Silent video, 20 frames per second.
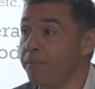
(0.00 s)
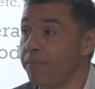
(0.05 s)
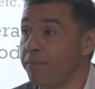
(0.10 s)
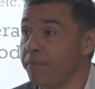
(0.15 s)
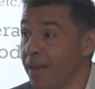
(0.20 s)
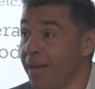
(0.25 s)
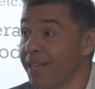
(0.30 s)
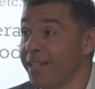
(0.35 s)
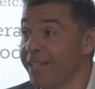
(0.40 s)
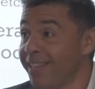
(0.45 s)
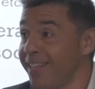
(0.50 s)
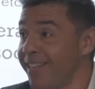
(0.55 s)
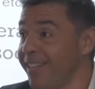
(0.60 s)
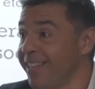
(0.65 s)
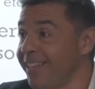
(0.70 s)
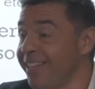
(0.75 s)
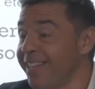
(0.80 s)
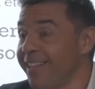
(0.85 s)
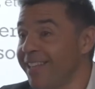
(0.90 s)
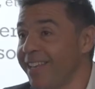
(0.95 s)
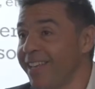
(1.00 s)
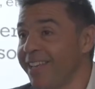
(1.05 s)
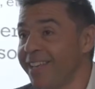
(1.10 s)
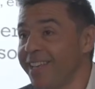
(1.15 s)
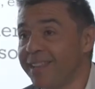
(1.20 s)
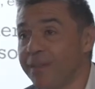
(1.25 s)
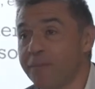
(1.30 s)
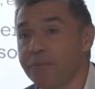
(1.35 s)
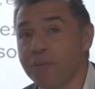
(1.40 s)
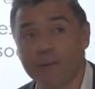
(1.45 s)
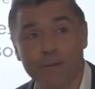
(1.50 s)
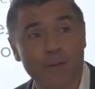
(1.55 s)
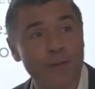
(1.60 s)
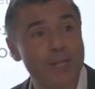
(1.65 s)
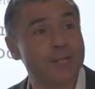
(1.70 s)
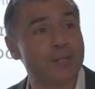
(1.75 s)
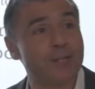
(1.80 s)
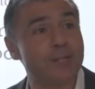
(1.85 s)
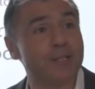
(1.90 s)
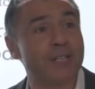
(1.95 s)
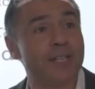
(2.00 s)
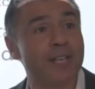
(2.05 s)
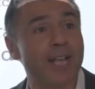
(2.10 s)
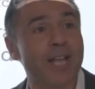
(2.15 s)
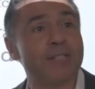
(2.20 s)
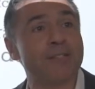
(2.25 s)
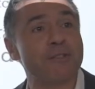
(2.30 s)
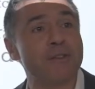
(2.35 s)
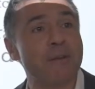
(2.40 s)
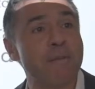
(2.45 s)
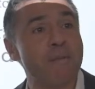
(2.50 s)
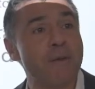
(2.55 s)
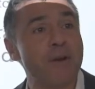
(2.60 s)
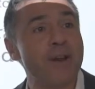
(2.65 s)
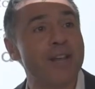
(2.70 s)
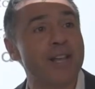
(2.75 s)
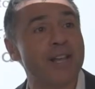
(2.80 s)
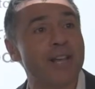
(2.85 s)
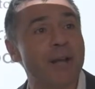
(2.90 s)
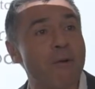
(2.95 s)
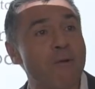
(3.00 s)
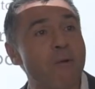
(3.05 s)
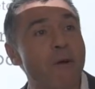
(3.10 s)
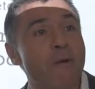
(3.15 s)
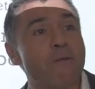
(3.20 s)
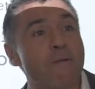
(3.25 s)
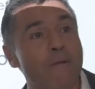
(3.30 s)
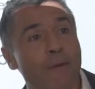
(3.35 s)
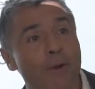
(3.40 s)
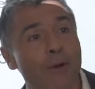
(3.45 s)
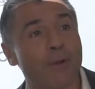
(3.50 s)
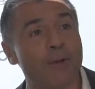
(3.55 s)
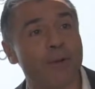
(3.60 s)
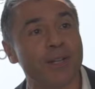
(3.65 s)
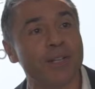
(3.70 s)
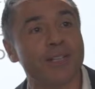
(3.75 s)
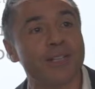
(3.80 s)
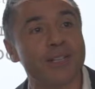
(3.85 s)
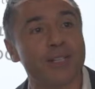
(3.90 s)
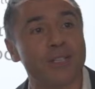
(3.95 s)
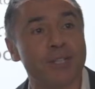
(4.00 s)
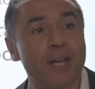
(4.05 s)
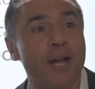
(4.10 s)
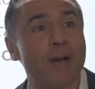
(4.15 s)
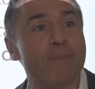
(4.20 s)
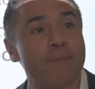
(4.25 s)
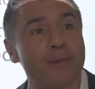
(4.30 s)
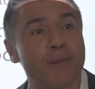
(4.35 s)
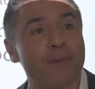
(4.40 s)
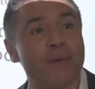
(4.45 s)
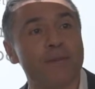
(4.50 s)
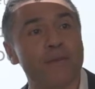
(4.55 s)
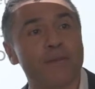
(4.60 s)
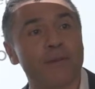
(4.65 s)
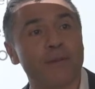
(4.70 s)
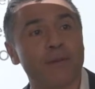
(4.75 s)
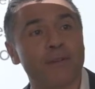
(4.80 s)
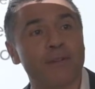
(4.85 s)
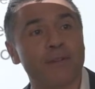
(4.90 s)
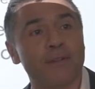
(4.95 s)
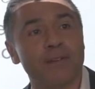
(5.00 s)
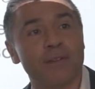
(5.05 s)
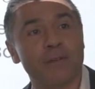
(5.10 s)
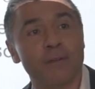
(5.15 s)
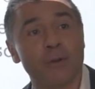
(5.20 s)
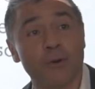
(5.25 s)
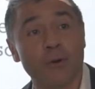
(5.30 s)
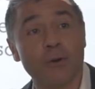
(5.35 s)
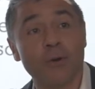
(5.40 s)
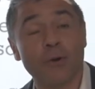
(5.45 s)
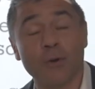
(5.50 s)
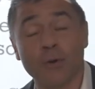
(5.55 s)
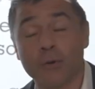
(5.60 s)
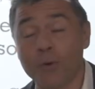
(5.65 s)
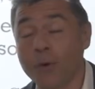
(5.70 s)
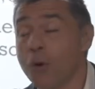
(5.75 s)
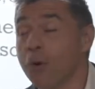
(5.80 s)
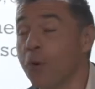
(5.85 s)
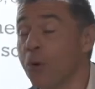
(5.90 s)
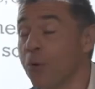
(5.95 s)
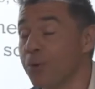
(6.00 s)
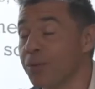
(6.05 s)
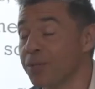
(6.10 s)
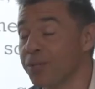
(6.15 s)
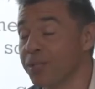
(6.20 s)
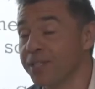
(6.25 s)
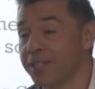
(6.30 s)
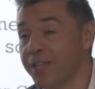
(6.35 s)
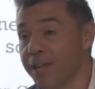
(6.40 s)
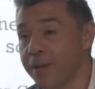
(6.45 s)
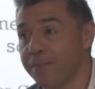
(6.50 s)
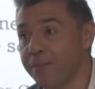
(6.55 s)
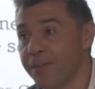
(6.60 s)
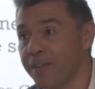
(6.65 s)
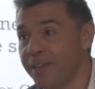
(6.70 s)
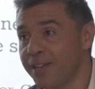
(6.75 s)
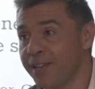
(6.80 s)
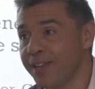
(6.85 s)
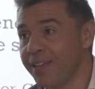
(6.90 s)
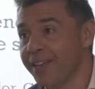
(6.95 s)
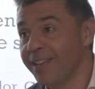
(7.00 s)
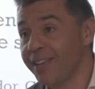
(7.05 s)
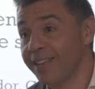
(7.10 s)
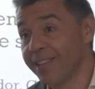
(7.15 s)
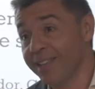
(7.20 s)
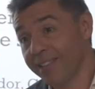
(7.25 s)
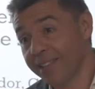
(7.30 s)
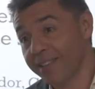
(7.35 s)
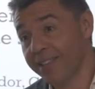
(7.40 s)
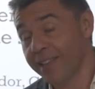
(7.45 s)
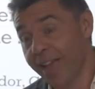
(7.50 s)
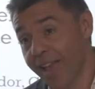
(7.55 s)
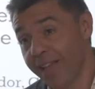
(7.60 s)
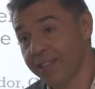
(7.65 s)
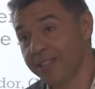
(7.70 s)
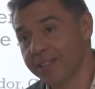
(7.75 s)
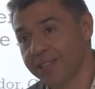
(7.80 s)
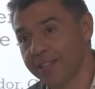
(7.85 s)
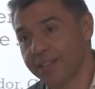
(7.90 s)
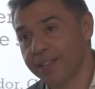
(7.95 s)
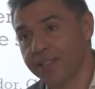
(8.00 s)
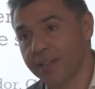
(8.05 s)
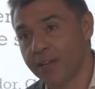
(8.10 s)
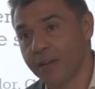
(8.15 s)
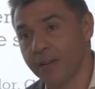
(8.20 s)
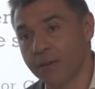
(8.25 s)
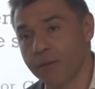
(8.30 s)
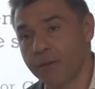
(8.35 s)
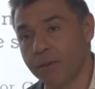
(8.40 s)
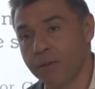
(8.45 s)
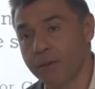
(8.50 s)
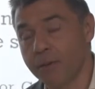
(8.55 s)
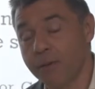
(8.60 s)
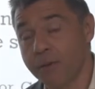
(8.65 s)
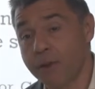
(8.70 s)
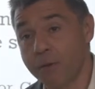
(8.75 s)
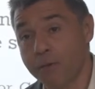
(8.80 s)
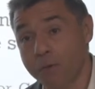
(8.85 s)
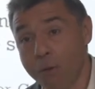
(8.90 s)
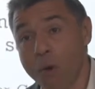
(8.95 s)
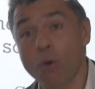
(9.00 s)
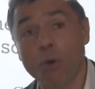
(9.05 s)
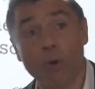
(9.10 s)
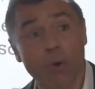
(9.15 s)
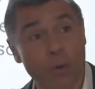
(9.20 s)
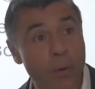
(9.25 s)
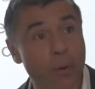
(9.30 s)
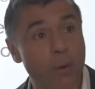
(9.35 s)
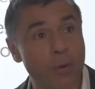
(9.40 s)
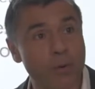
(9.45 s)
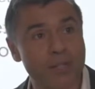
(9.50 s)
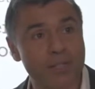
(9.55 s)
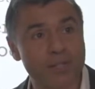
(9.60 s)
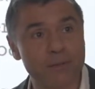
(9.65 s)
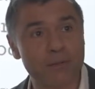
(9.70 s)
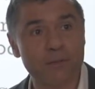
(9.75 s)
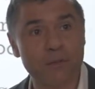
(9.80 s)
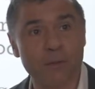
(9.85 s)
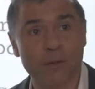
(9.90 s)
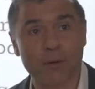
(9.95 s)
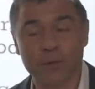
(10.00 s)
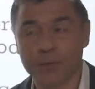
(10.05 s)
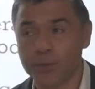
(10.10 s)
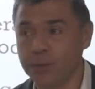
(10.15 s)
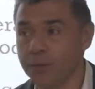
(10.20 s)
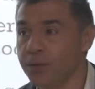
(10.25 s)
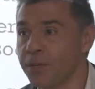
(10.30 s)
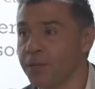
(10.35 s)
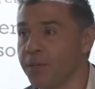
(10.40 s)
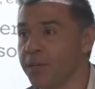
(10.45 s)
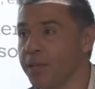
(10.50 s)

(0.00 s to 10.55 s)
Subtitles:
But the professors in Latin America who are following this chap from Rocco was his name, and hence the Rocco Code is referred to,